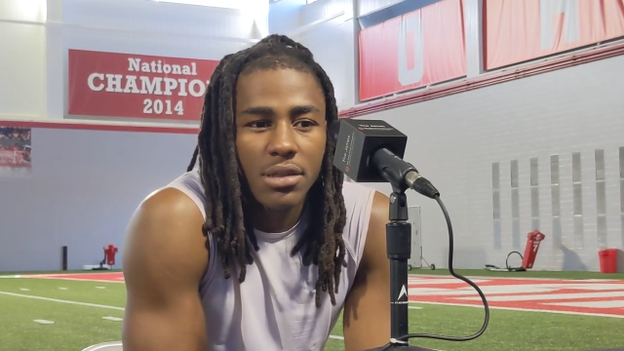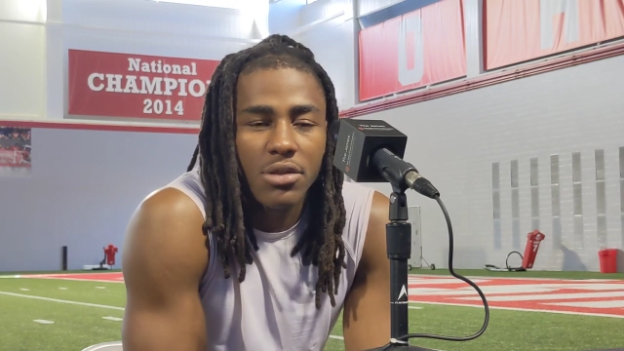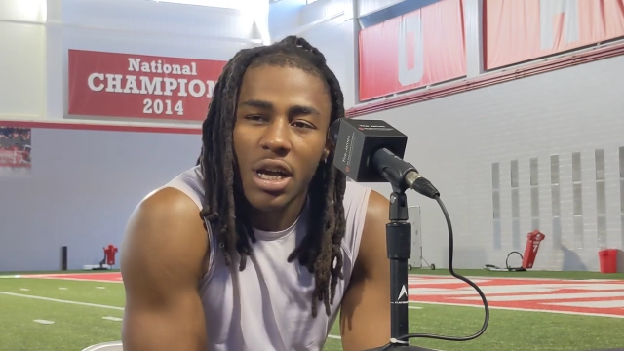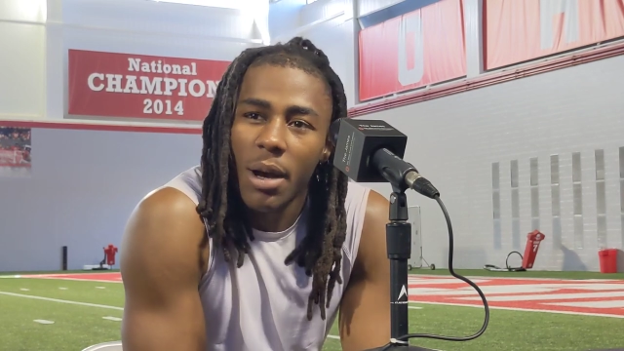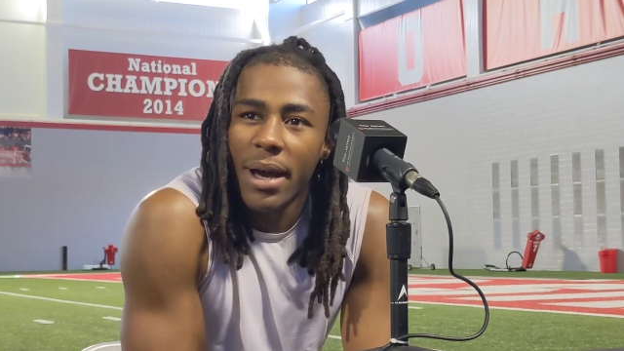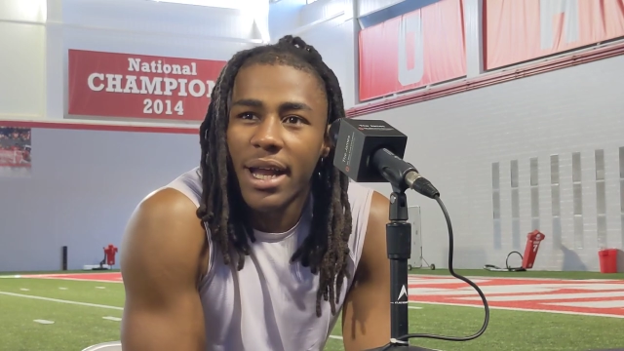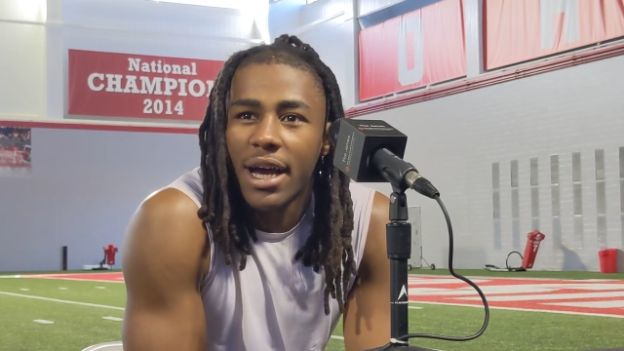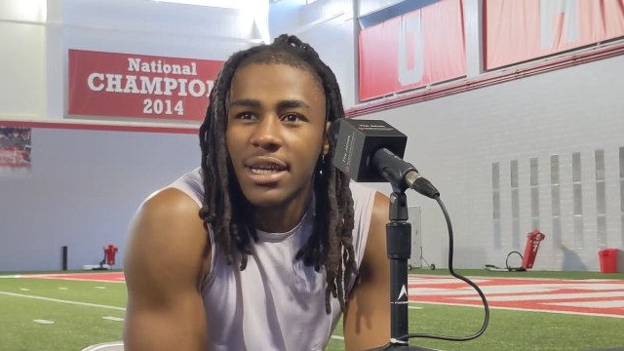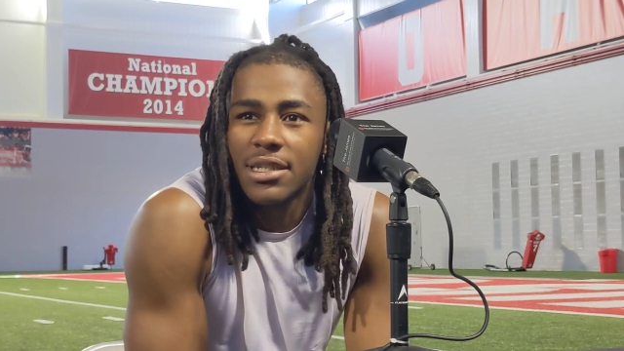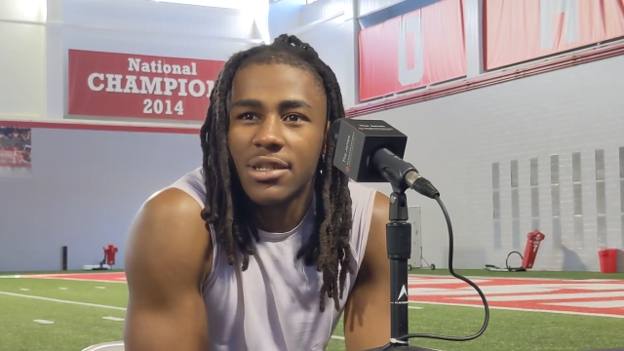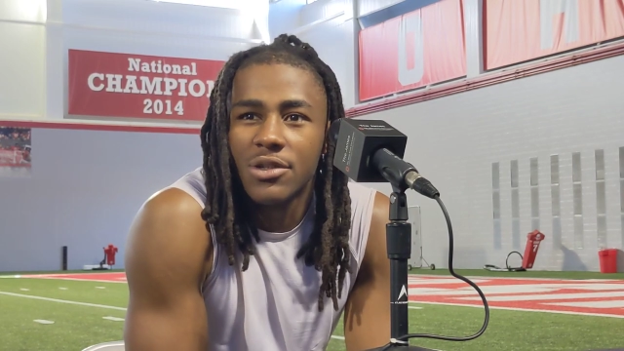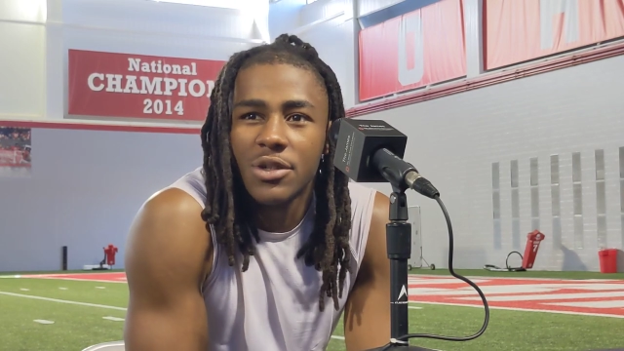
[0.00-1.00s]
you come out of high
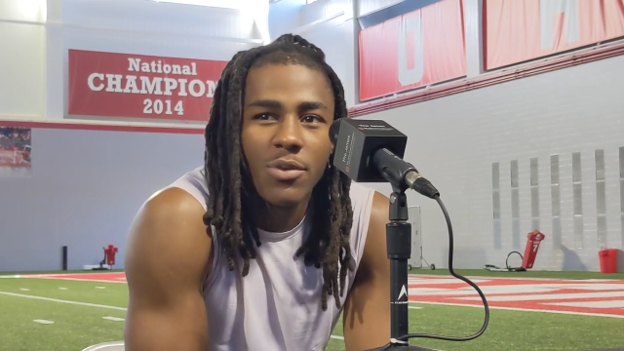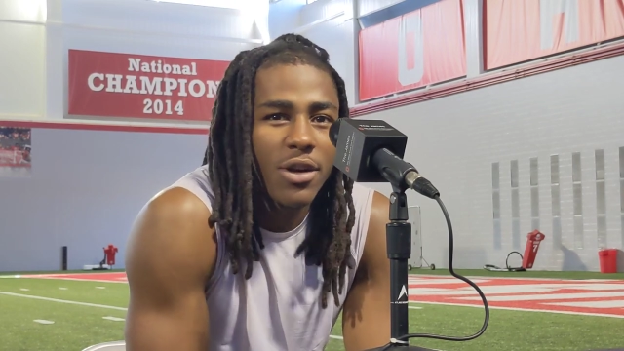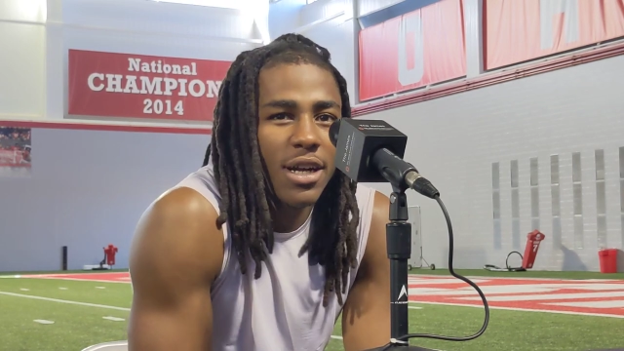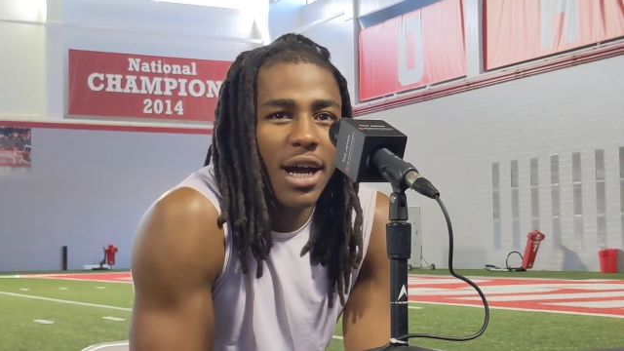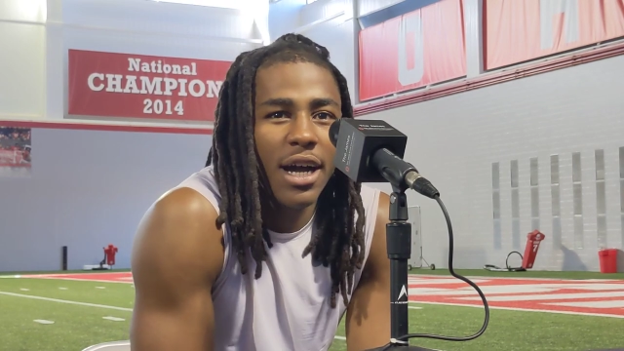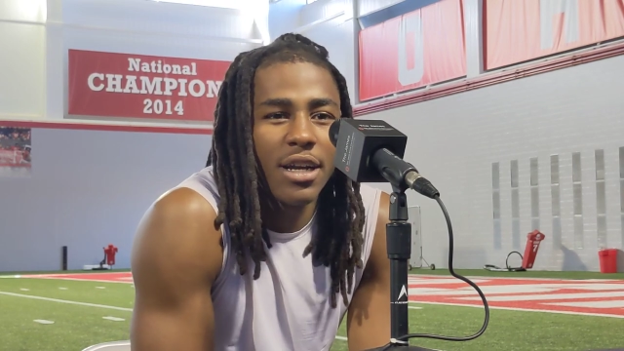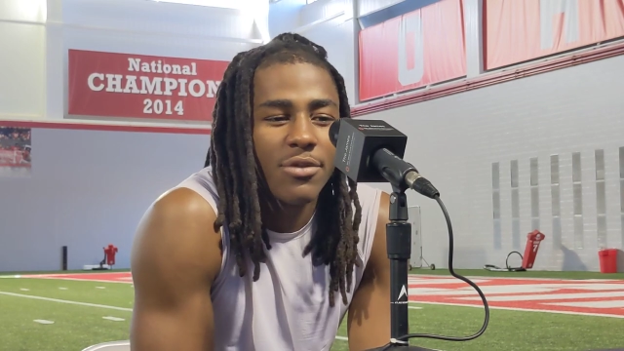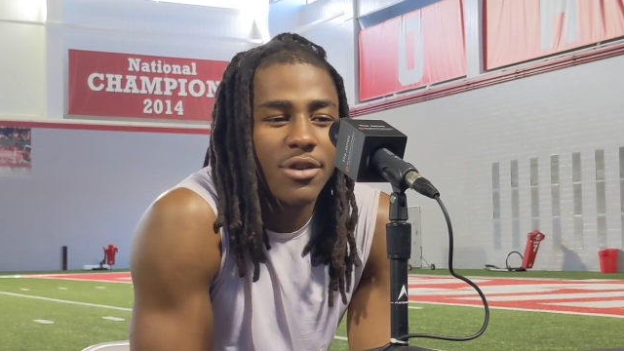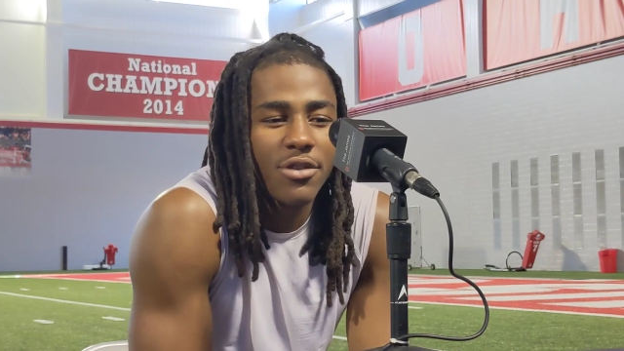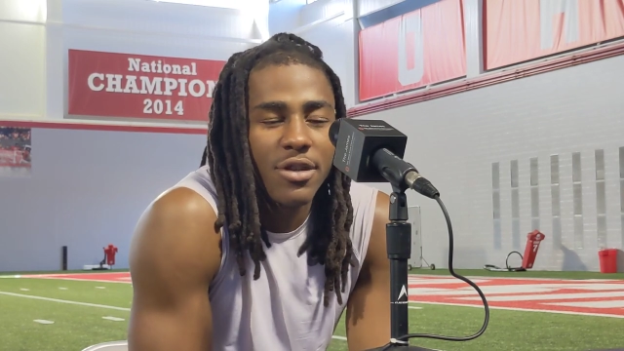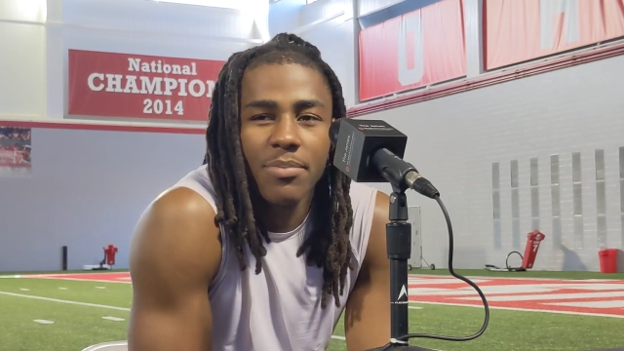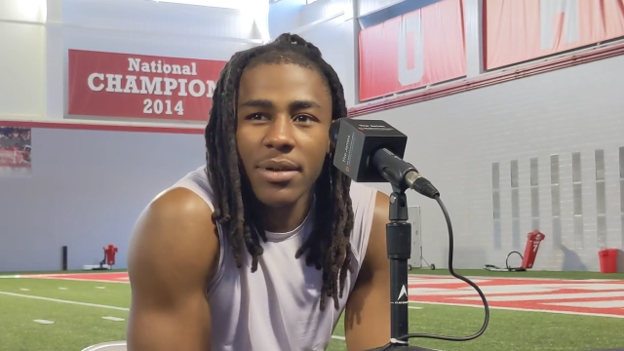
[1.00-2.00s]
school, you're one of the higher
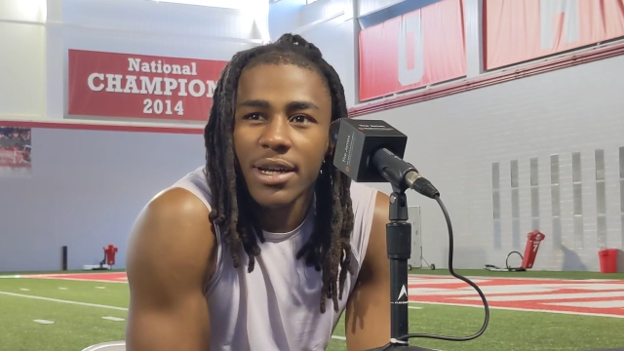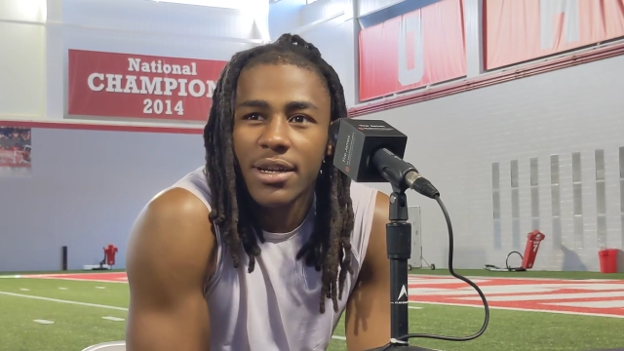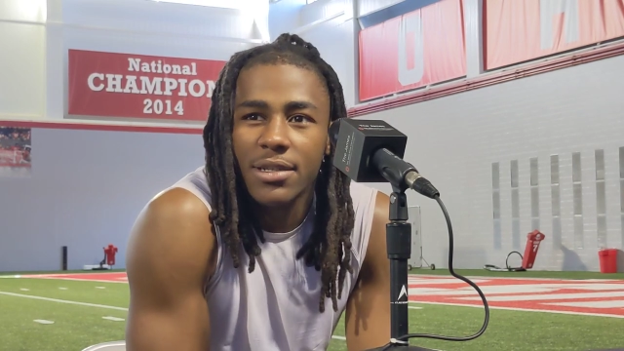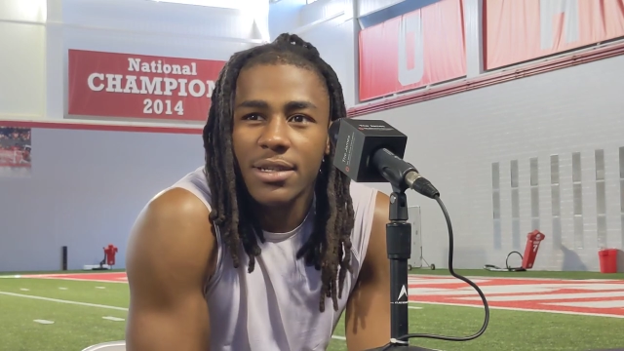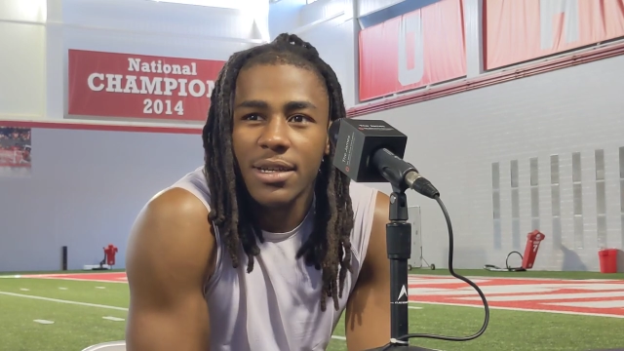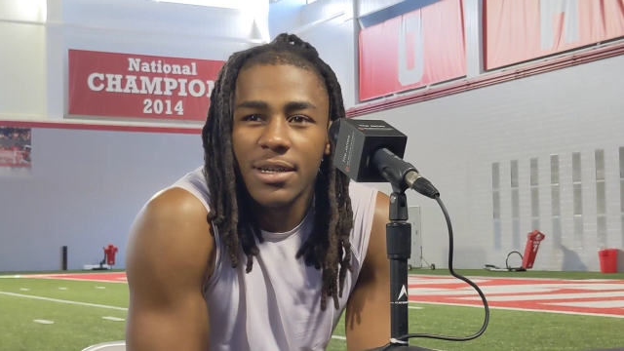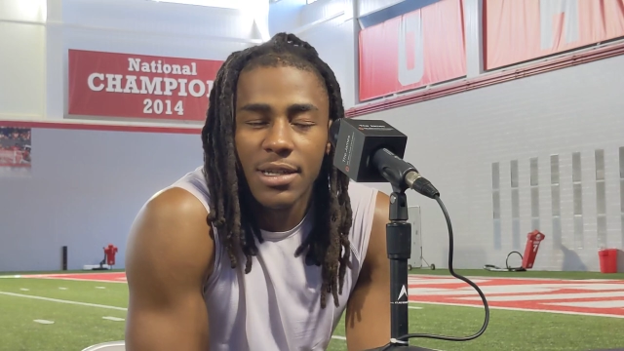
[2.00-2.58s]
recruited players,